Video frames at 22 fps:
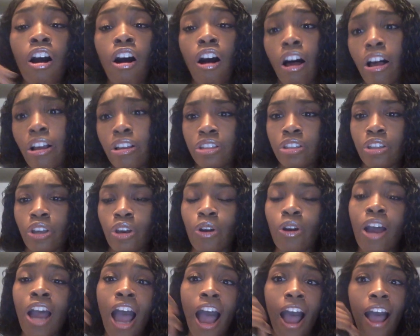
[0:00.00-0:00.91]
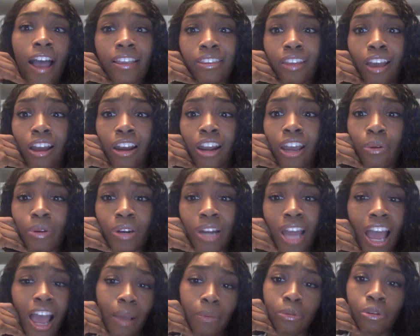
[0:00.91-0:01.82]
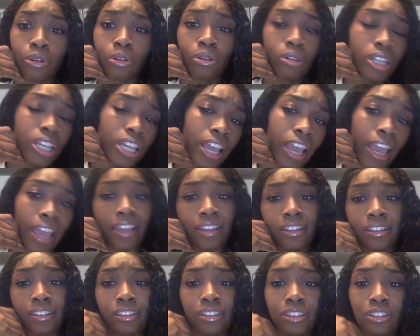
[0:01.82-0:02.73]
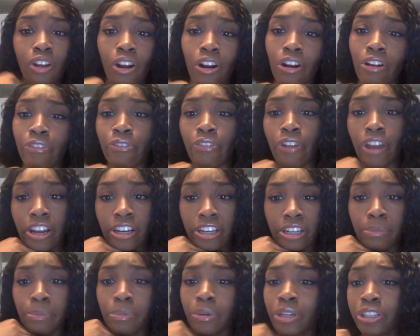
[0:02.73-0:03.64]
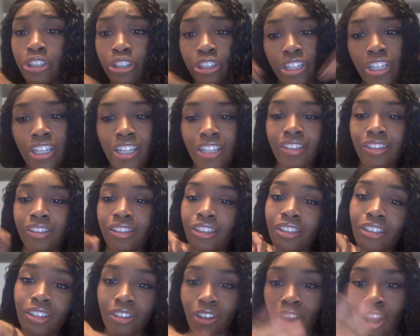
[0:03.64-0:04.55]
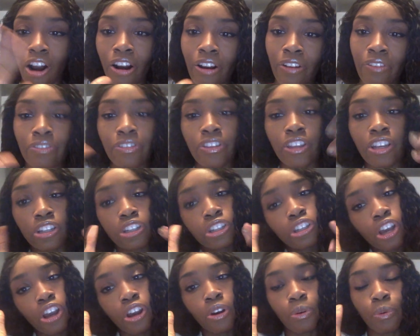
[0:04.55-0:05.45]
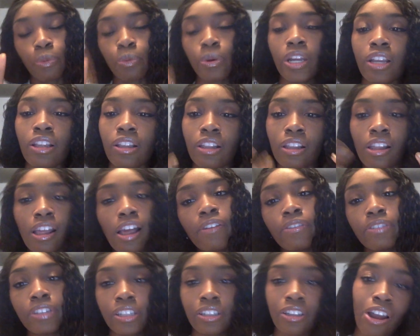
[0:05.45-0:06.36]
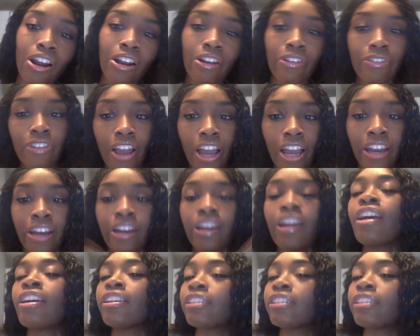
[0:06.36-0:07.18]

Also, I thought I would absolutely hate Starfire, but she's the star of the show, we love Starfire.